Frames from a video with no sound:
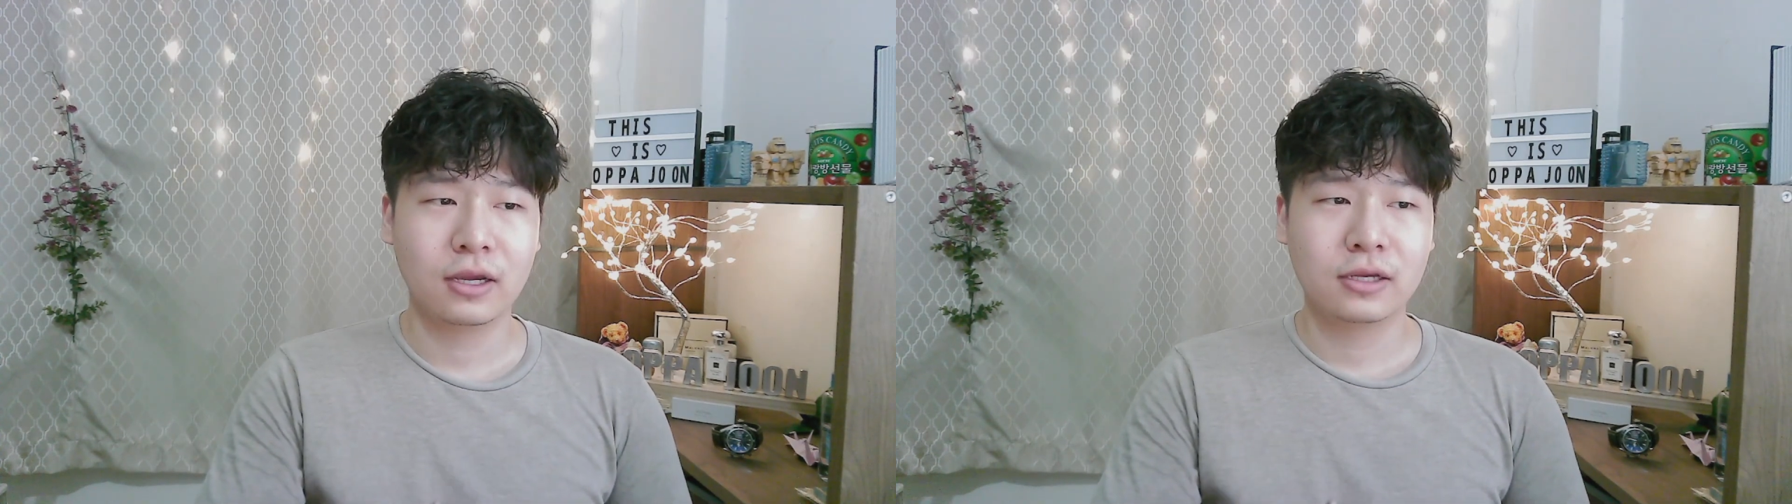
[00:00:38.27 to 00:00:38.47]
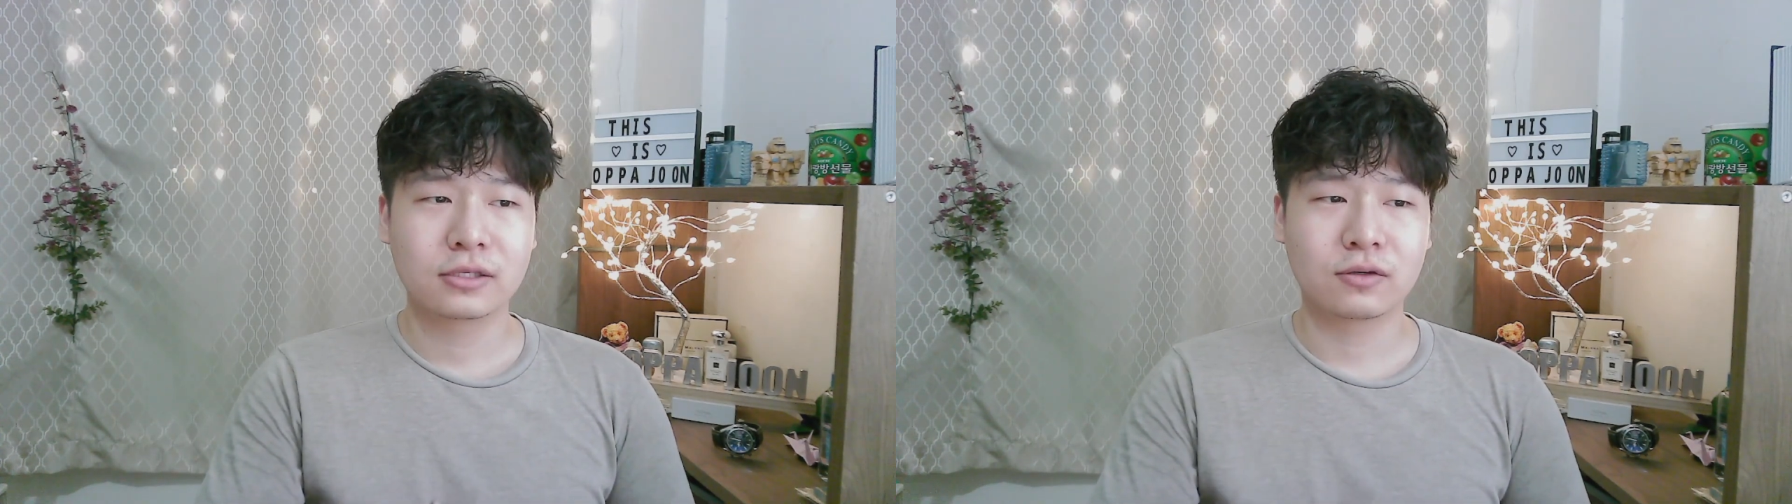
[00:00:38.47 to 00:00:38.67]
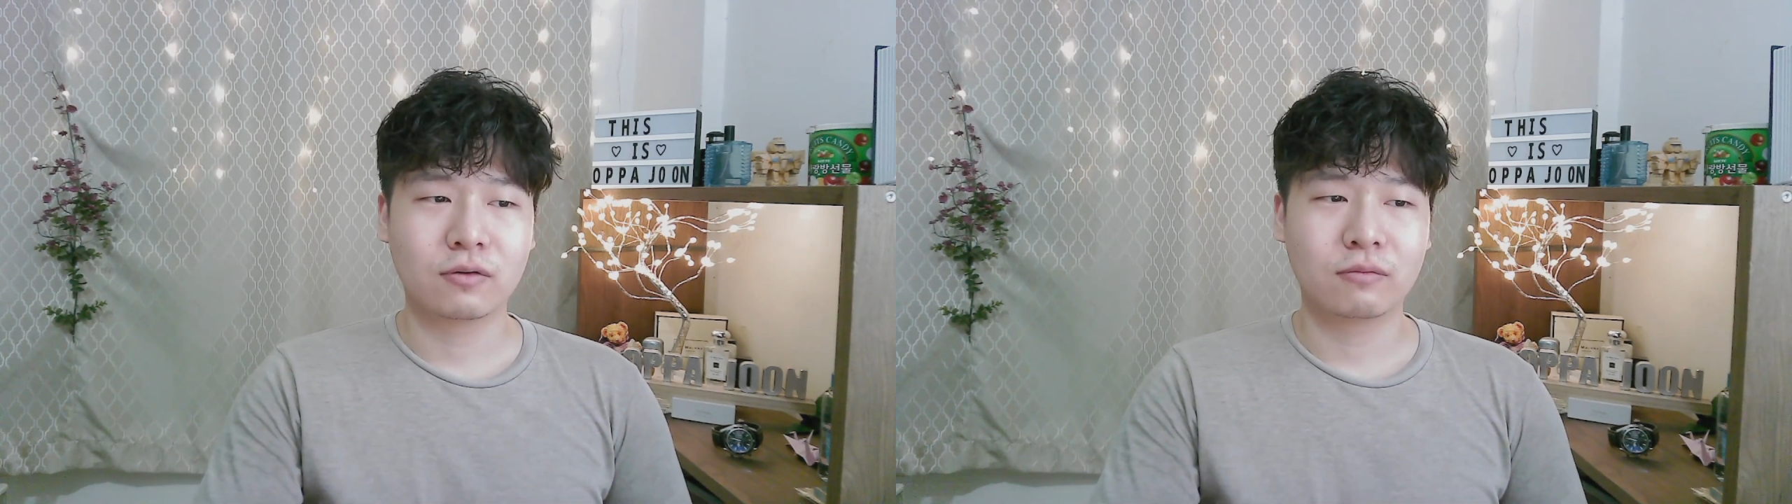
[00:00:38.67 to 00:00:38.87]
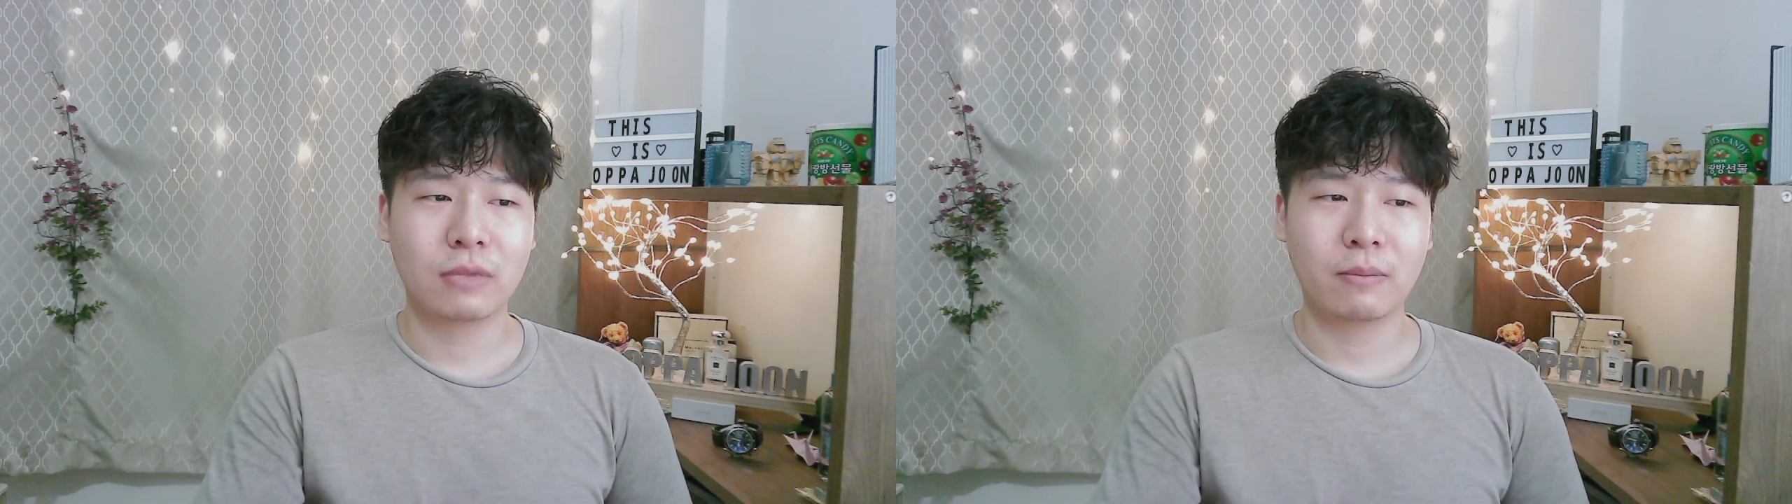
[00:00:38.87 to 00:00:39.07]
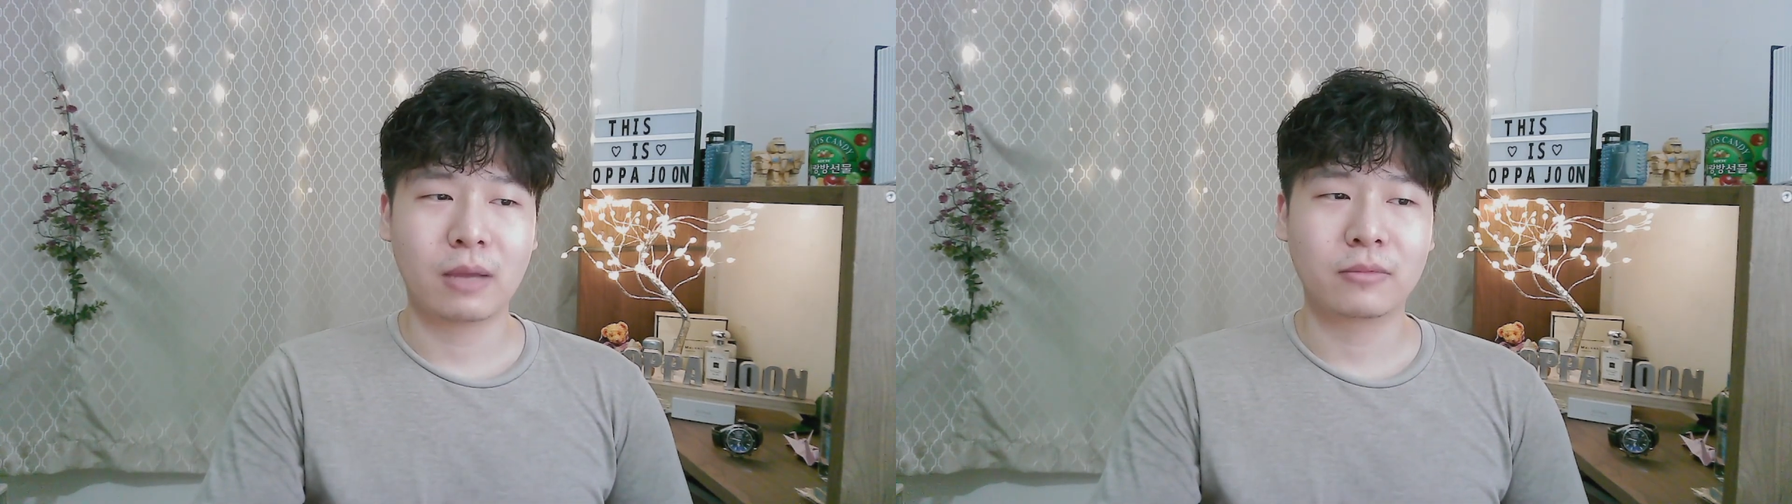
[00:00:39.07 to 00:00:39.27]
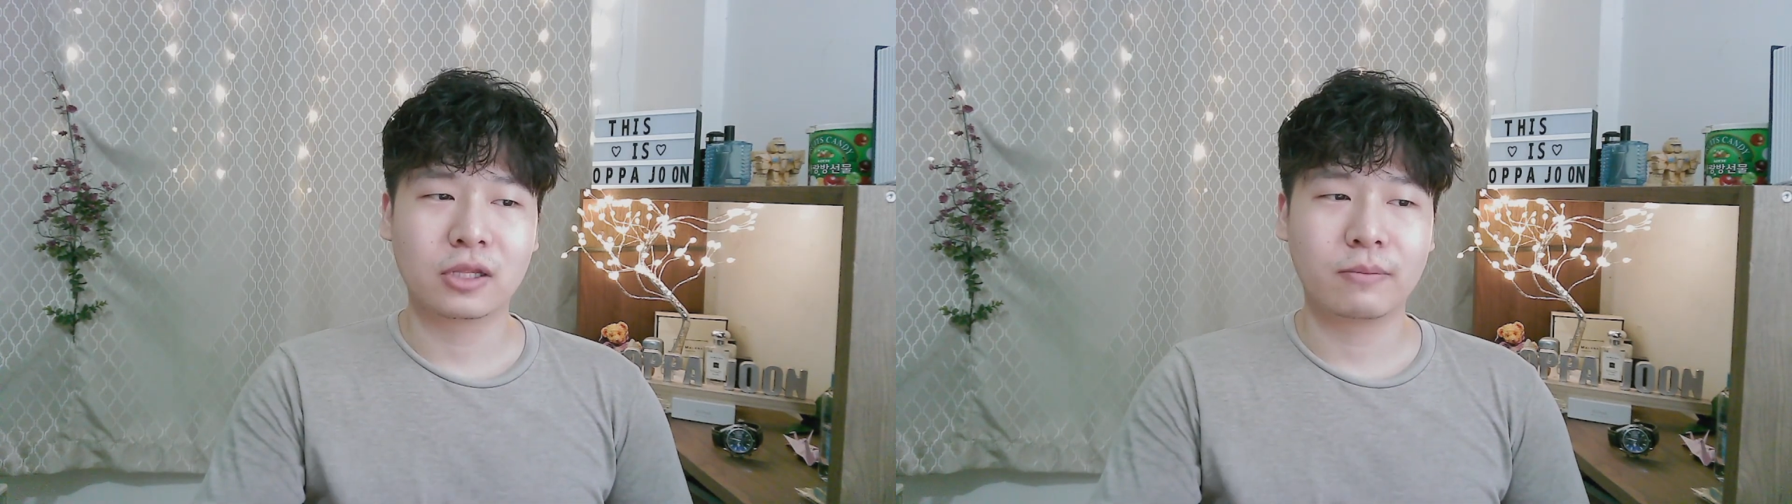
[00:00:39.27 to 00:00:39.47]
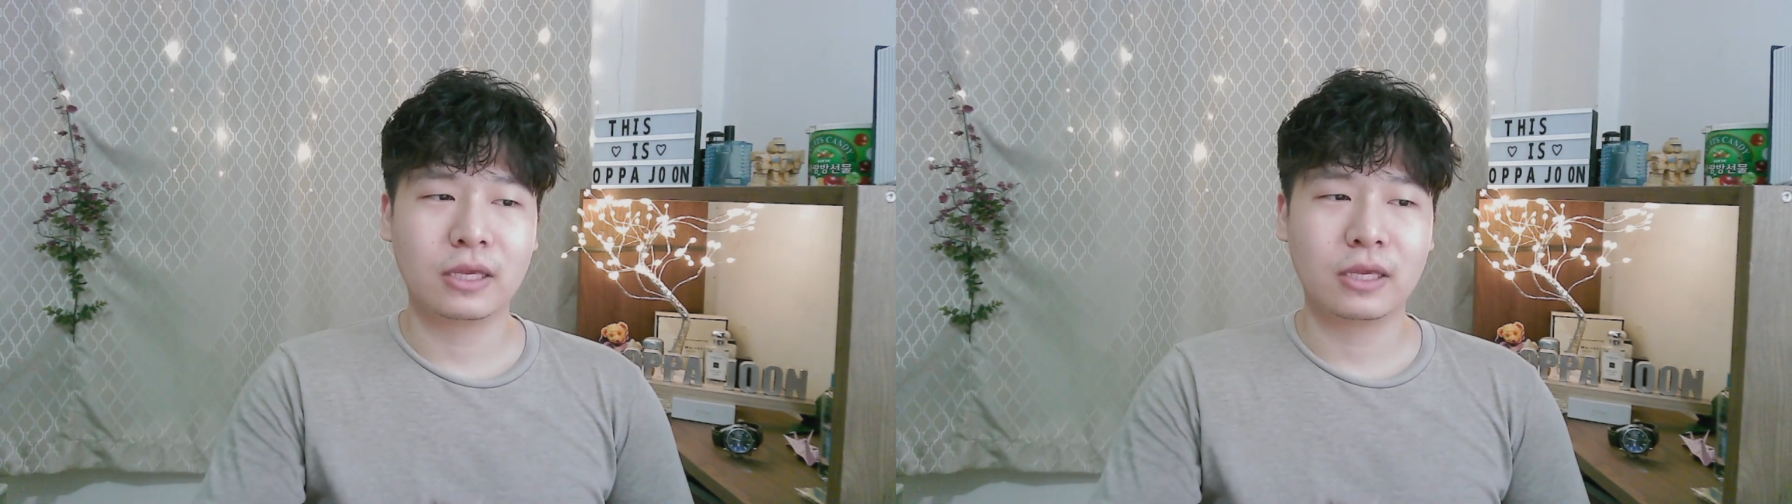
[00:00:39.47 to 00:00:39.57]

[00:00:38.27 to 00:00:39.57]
so maybe I'm going to